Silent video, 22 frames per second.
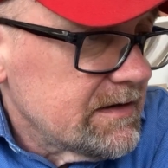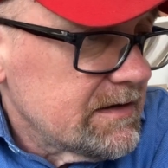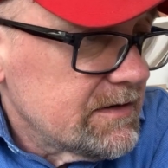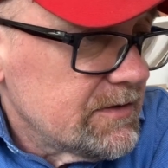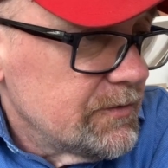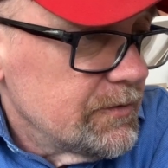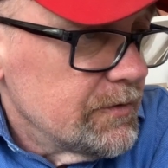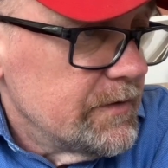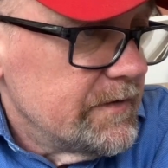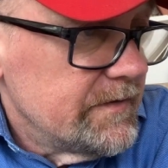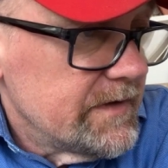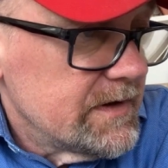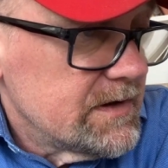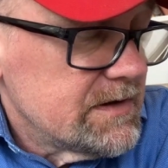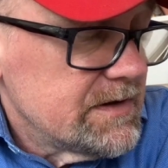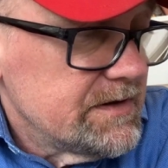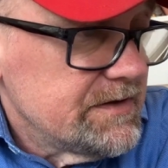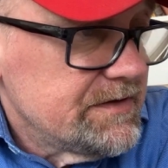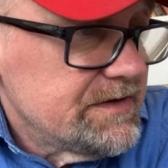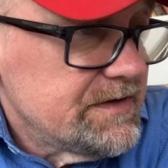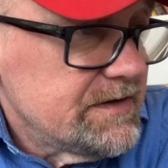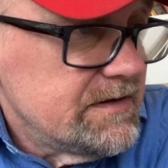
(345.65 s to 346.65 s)
Grunwald
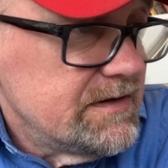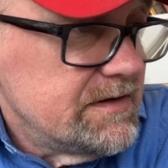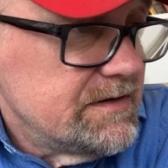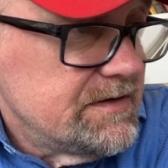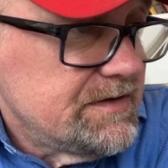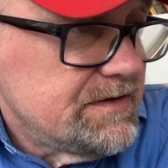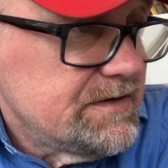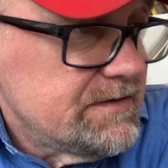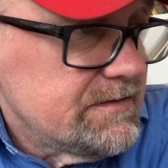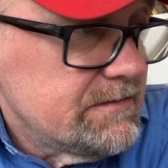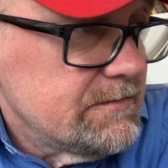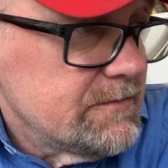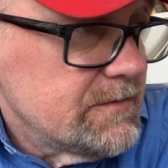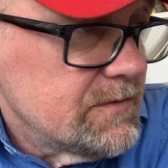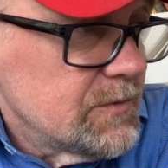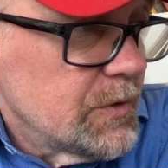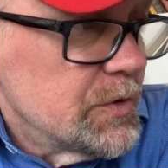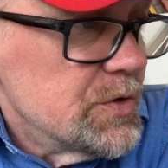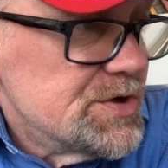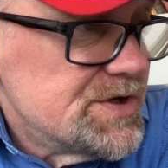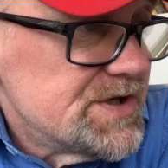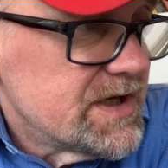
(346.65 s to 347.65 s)
is
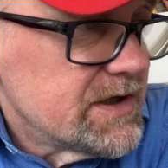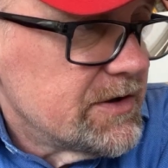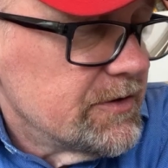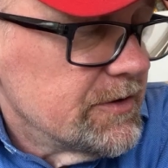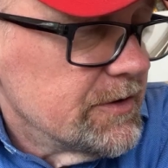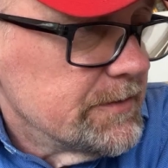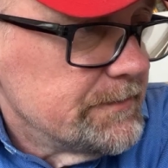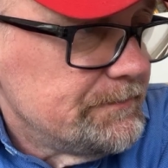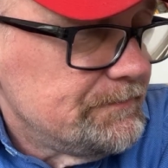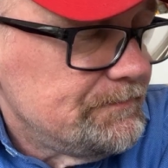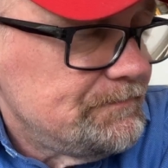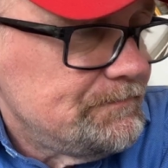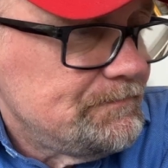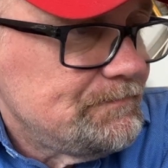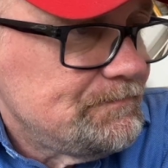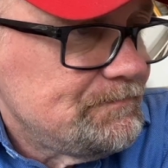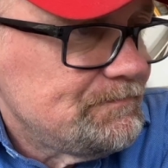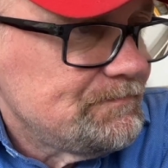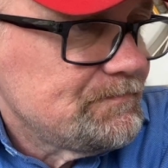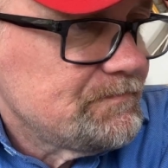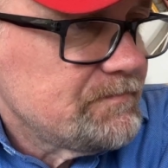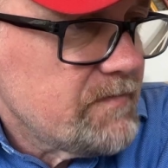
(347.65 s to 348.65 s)
urging her.
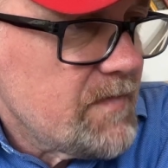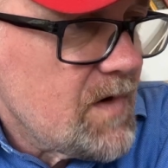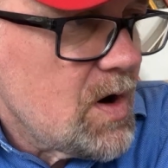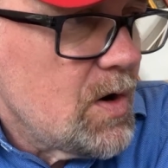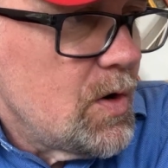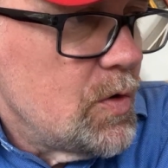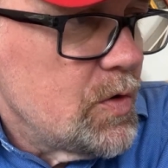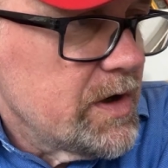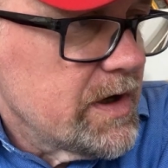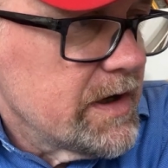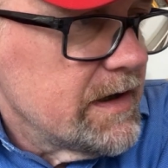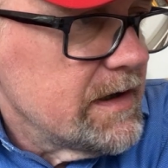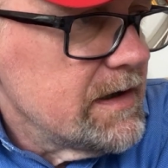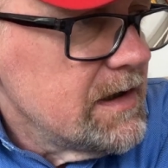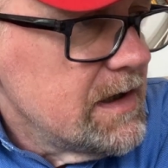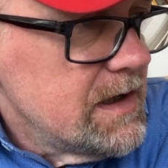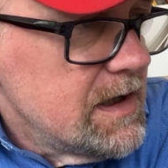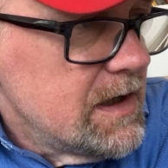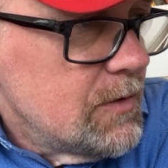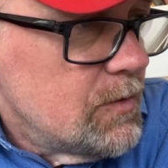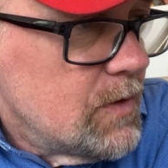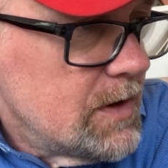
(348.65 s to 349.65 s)
Okay,
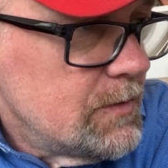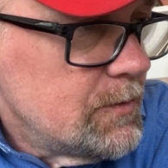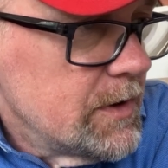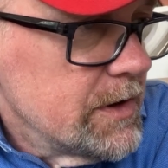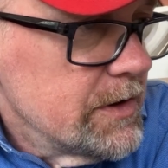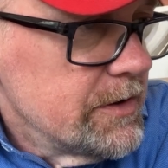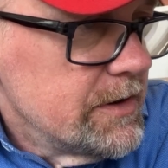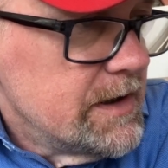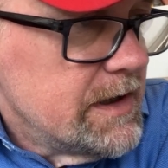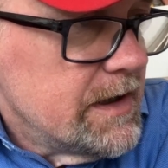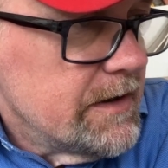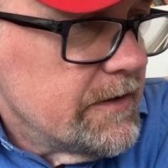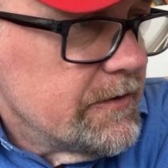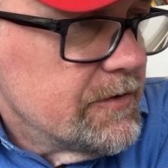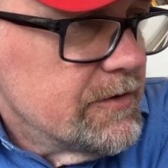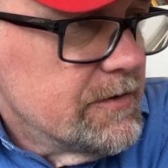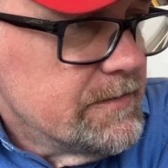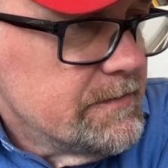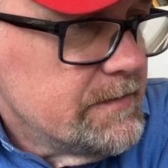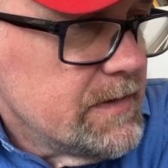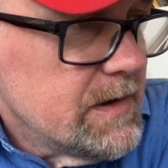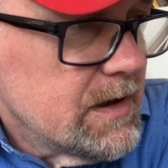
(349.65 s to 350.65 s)
one way or
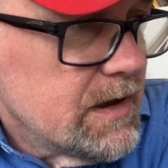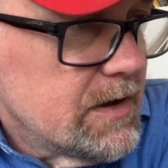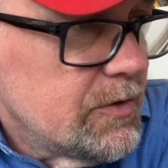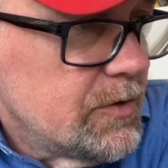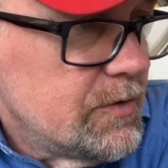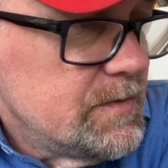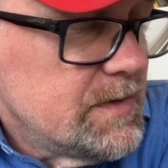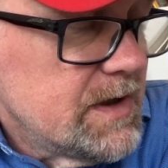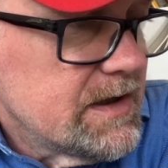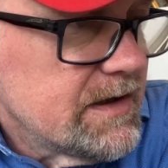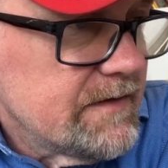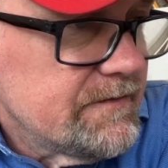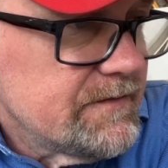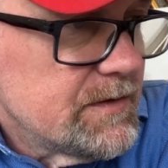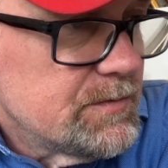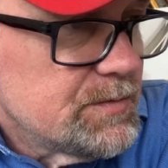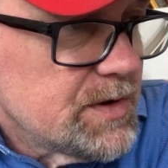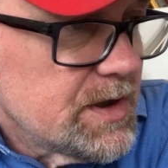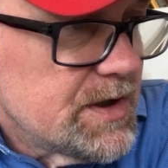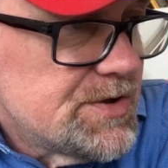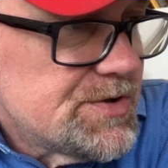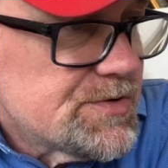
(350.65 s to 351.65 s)
another, I hope to have the
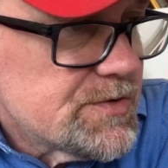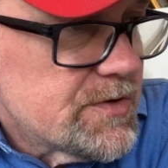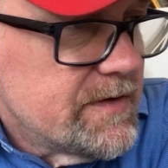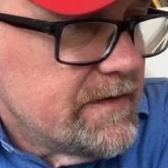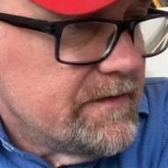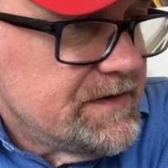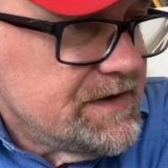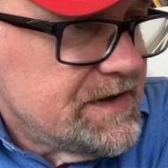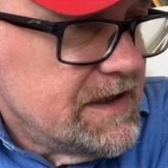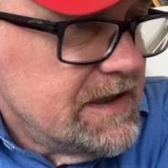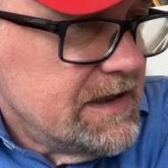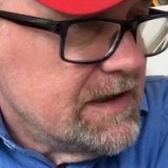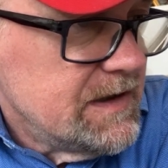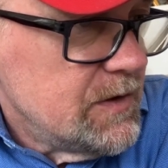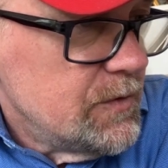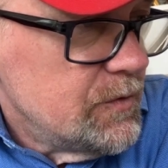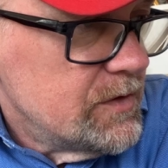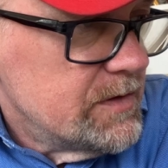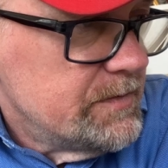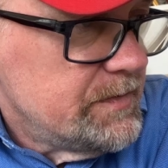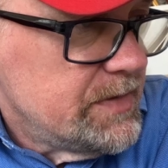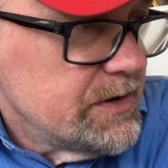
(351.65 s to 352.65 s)
pleasure of seeing
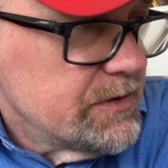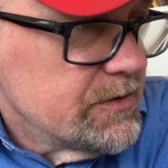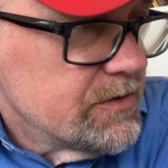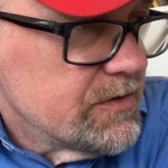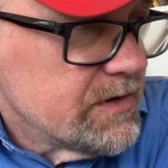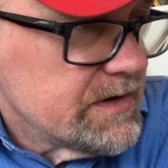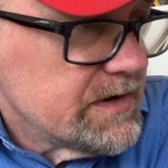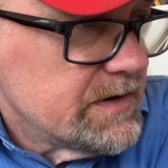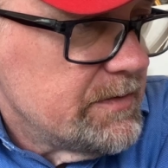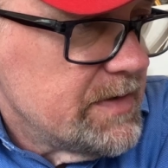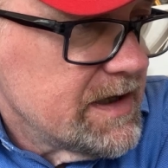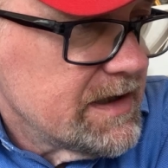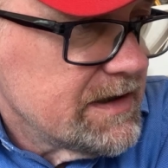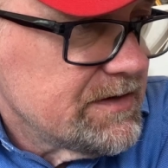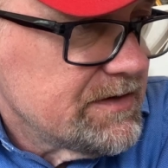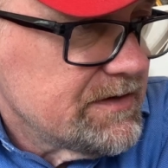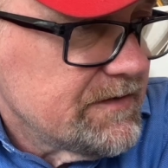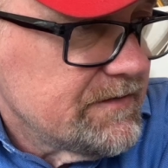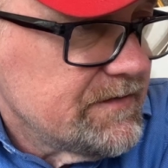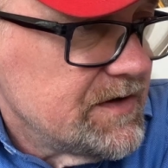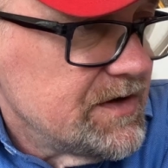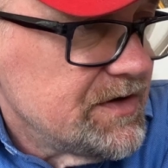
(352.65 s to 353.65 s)
you appear on the
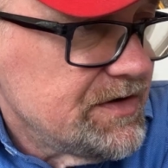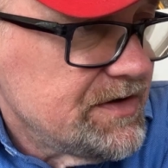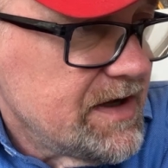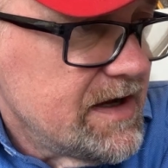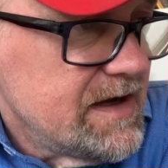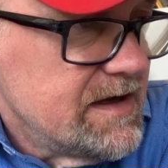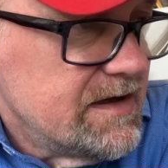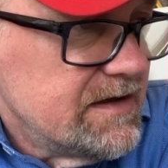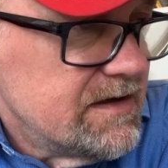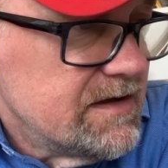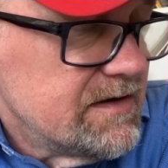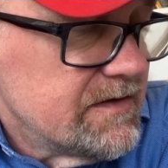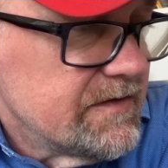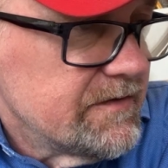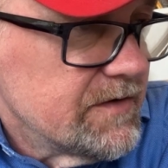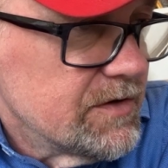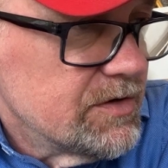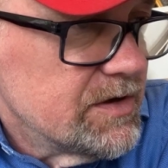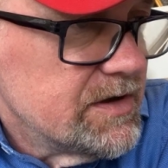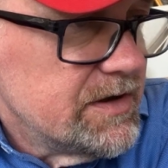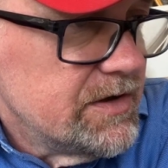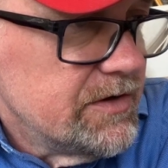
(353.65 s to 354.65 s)
banks of the Seine in the
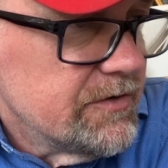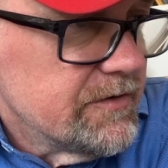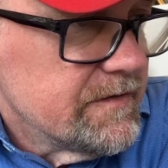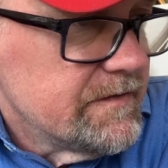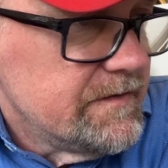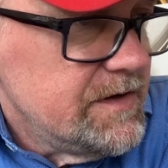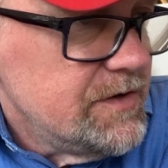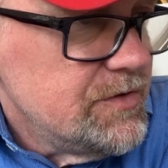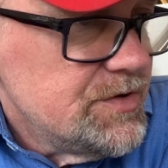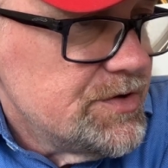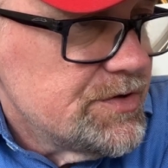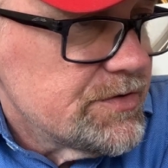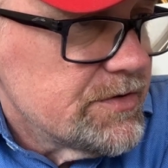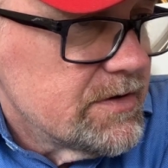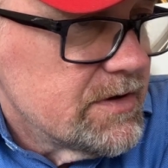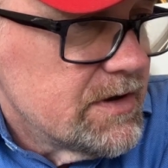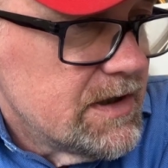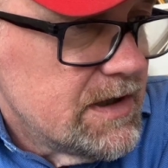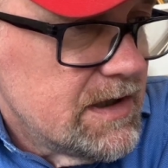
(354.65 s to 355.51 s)
very near future.